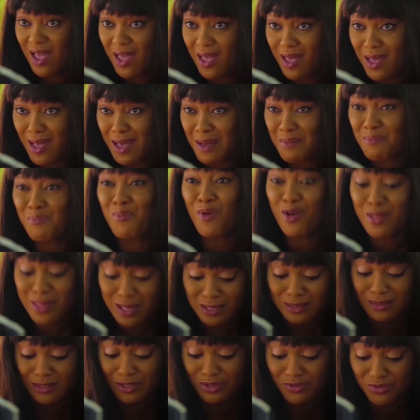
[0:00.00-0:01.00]
I'm more
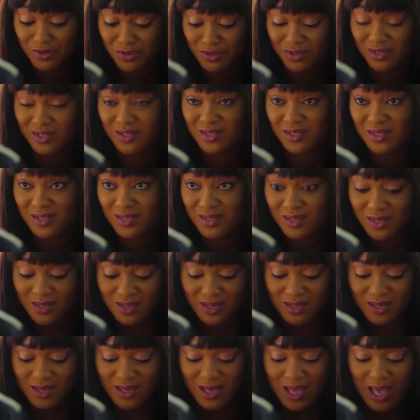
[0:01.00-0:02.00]
than serious.
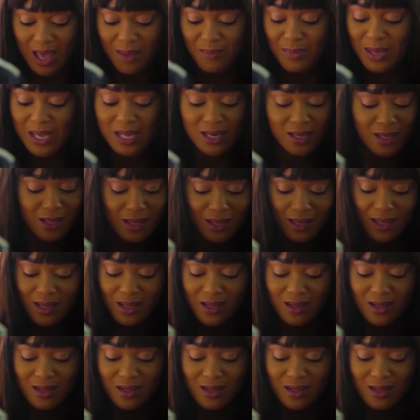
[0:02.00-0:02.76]
I mean,